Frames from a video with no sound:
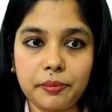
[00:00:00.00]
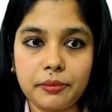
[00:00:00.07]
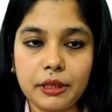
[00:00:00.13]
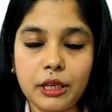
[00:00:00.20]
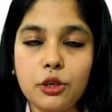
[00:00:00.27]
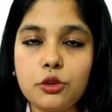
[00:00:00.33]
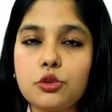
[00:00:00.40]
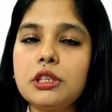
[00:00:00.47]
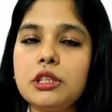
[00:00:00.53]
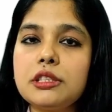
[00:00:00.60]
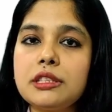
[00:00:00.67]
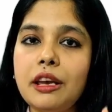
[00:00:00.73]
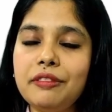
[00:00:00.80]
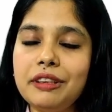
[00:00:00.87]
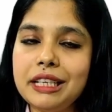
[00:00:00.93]
So the
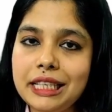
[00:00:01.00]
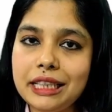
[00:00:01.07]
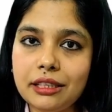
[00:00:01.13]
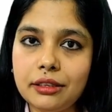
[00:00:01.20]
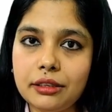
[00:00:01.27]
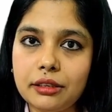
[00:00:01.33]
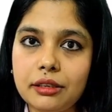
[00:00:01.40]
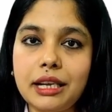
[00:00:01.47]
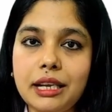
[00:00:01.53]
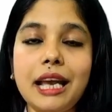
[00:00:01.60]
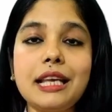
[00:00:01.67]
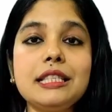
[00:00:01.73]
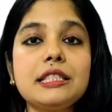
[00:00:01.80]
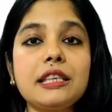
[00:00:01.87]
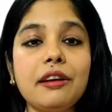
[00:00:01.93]
73rd
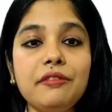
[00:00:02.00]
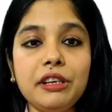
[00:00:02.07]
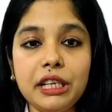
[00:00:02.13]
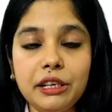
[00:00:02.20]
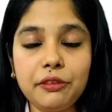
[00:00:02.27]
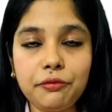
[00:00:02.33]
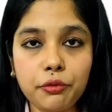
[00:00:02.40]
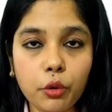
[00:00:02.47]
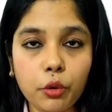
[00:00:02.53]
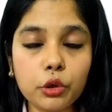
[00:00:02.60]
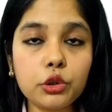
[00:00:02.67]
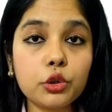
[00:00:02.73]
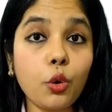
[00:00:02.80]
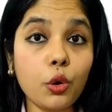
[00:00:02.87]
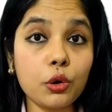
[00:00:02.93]
and
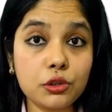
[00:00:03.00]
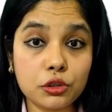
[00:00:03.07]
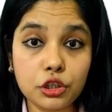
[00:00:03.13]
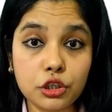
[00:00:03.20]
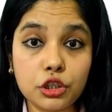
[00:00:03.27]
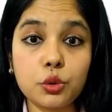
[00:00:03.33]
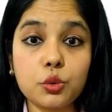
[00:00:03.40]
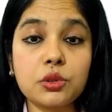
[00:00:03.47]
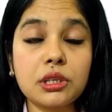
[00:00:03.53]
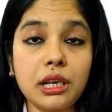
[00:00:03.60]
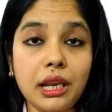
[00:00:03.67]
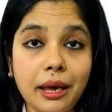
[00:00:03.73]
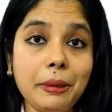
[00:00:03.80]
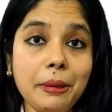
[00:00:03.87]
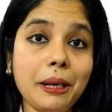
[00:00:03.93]
74th Constitutional
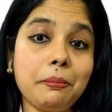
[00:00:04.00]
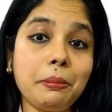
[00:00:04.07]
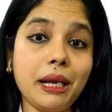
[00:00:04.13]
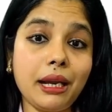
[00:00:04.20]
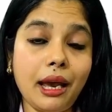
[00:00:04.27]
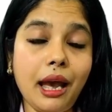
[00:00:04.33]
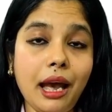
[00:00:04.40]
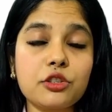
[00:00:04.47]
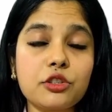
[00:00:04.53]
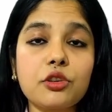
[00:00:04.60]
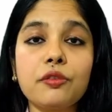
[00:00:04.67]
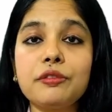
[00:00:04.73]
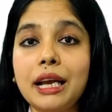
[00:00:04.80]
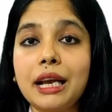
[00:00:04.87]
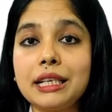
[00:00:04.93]
Amendment Act of
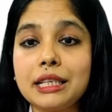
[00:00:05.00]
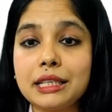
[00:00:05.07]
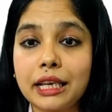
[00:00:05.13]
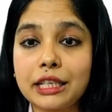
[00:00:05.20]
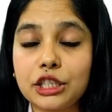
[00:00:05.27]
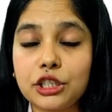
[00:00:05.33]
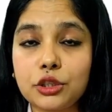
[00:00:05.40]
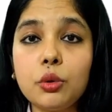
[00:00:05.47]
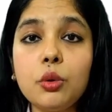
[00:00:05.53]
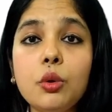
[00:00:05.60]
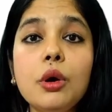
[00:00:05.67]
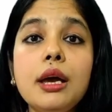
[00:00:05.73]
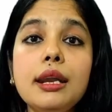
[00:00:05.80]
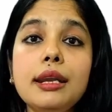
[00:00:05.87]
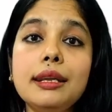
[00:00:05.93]

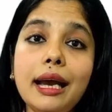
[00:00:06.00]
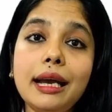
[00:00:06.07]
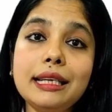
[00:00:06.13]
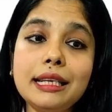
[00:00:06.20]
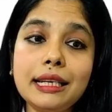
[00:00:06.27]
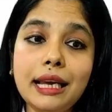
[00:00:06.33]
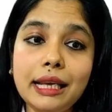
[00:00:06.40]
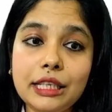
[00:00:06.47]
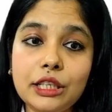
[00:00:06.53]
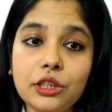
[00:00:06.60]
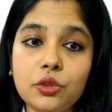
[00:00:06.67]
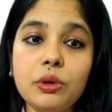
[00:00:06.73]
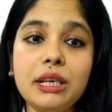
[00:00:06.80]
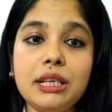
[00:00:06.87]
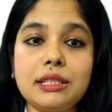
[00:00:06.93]

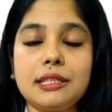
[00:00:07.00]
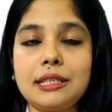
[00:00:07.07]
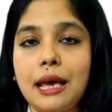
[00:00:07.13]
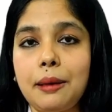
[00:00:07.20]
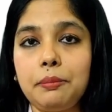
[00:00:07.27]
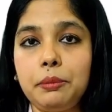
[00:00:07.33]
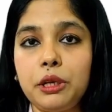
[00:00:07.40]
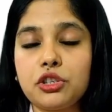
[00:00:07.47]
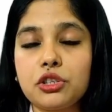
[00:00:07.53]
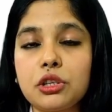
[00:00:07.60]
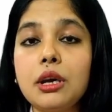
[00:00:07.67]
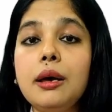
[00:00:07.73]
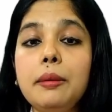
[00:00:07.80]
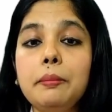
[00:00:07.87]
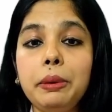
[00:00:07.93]
1992-1993 established
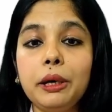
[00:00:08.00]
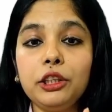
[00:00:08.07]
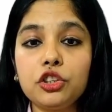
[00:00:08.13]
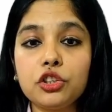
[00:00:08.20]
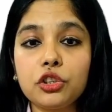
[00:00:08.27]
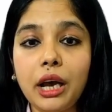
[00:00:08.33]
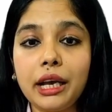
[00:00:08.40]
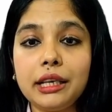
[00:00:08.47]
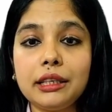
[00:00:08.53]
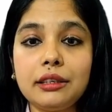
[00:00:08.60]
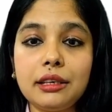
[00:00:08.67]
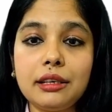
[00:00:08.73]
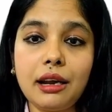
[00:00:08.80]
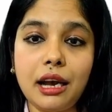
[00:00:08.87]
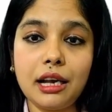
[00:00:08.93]

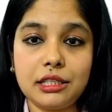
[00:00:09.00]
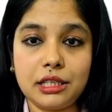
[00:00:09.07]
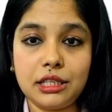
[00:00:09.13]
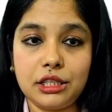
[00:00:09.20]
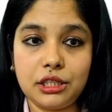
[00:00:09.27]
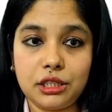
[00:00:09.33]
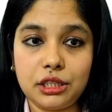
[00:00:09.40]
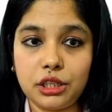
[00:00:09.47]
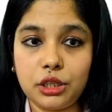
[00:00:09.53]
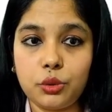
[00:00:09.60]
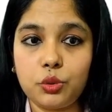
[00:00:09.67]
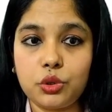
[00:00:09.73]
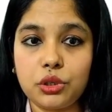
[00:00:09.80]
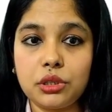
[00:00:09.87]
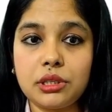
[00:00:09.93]
Panchayati Raj
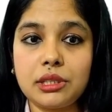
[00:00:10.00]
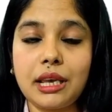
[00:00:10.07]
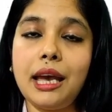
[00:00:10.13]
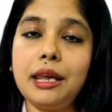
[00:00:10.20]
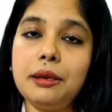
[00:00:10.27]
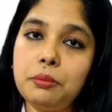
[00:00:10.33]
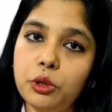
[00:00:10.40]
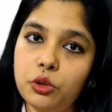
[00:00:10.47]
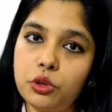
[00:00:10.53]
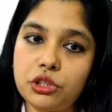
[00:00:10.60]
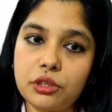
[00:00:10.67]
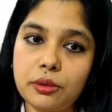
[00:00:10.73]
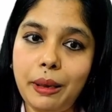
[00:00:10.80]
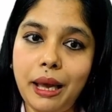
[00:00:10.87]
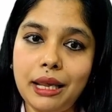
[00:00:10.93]
institutions and
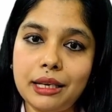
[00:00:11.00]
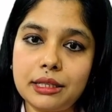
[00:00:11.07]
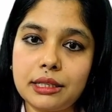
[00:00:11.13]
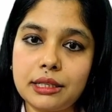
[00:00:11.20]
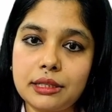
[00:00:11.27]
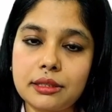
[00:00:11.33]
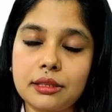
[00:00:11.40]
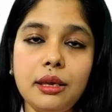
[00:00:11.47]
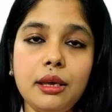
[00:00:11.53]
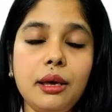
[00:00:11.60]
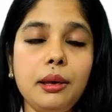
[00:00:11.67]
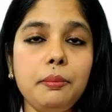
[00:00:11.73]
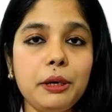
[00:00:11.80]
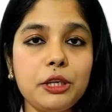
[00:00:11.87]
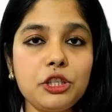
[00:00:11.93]
municipalities.
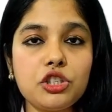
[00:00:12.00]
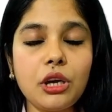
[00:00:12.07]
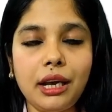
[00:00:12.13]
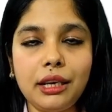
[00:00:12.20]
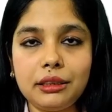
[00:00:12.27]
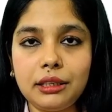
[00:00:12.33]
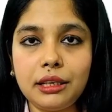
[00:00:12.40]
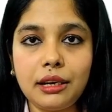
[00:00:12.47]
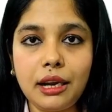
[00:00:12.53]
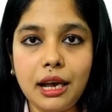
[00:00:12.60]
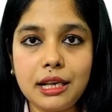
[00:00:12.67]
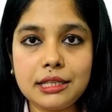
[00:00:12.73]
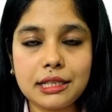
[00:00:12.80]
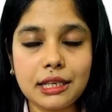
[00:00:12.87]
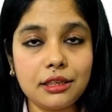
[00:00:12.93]
Panchayati
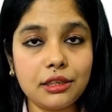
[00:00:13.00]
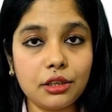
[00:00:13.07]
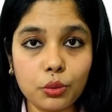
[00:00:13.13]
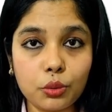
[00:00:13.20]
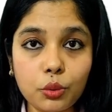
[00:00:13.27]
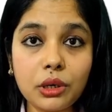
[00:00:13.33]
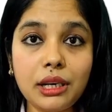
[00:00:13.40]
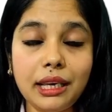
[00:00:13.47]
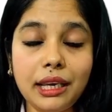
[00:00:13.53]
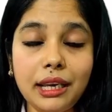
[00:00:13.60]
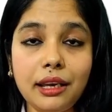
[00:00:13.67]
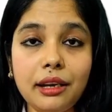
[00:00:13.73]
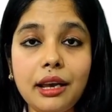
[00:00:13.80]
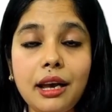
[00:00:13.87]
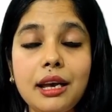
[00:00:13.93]
Raj in the rural
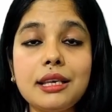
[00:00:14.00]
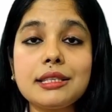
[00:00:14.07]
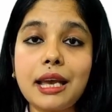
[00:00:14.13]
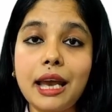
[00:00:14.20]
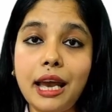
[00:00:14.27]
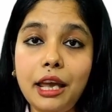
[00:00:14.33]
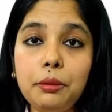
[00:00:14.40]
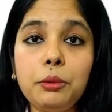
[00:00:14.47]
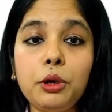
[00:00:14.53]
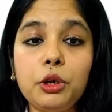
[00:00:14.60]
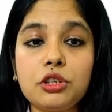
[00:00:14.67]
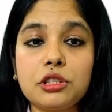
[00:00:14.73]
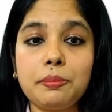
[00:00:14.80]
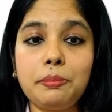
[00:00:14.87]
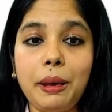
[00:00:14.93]
areas and
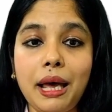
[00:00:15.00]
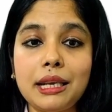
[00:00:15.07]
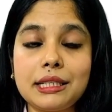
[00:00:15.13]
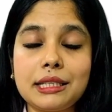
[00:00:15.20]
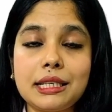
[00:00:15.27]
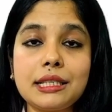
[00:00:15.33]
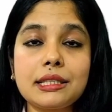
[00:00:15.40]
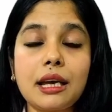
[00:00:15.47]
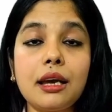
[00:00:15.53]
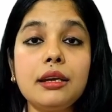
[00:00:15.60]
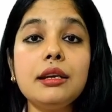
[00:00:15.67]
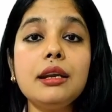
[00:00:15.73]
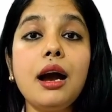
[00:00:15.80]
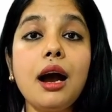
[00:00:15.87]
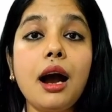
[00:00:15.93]
municipalities and
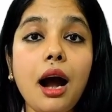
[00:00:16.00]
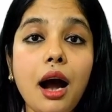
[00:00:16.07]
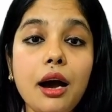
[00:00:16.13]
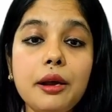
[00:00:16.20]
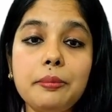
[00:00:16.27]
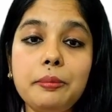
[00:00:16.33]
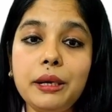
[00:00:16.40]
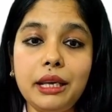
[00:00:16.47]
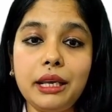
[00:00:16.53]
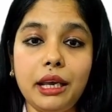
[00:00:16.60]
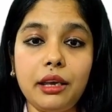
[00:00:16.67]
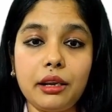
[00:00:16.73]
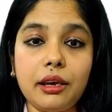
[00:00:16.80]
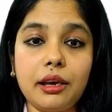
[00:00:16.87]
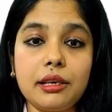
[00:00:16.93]
urban
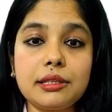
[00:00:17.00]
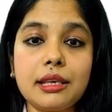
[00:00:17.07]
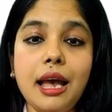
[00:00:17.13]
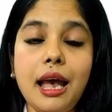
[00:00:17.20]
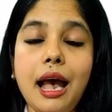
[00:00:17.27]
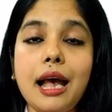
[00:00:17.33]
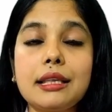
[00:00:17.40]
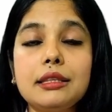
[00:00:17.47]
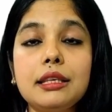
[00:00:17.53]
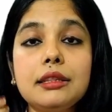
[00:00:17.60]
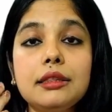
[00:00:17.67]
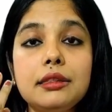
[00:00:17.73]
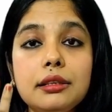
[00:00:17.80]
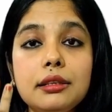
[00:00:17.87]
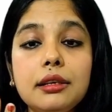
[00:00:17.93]
areas at the
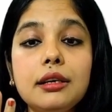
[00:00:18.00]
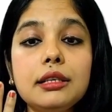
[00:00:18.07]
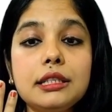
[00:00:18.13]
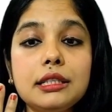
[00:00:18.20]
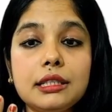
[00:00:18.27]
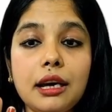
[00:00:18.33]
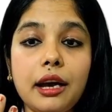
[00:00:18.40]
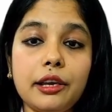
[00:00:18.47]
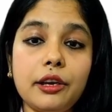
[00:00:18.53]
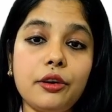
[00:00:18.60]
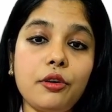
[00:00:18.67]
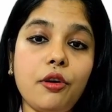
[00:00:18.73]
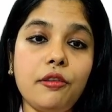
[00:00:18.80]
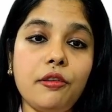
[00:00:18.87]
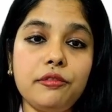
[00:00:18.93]
third tier
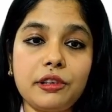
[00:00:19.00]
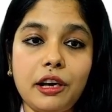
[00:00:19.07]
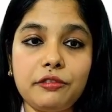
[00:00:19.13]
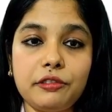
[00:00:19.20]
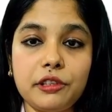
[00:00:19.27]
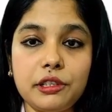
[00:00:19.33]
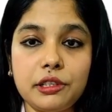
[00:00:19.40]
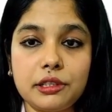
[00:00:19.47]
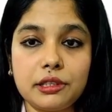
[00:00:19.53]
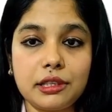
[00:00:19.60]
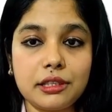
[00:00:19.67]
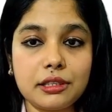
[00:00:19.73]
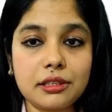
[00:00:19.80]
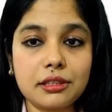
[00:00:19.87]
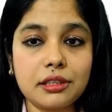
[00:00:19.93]
of governance.
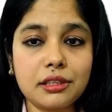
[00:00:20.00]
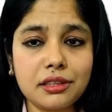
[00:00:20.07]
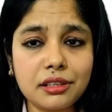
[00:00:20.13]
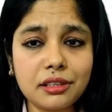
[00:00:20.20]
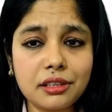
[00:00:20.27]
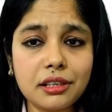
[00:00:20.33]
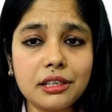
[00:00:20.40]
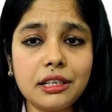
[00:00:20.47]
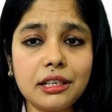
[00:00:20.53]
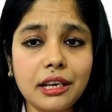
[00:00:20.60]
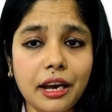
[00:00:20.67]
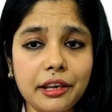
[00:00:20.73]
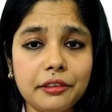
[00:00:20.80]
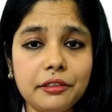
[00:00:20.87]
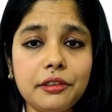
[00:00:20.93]
This is the third
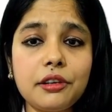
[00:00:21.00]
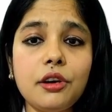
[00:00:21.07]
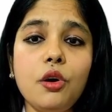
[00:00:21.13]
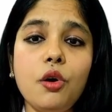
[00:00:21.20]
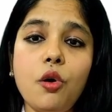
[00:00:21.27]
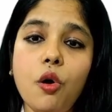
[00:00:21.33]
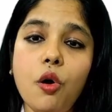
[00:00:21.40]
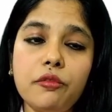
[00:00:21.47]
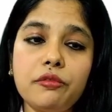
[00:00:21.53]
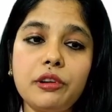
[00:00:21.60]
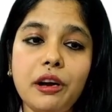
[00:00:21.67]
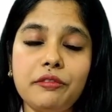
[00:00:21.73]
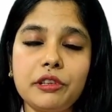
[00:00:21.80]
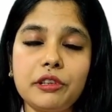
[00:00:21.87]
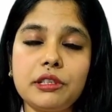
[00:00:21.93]
tier of
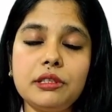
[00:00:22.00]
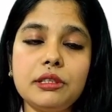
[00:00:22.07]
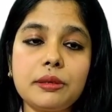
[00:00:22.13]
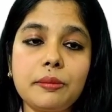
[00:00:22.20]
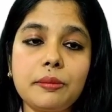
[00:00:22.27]
governance.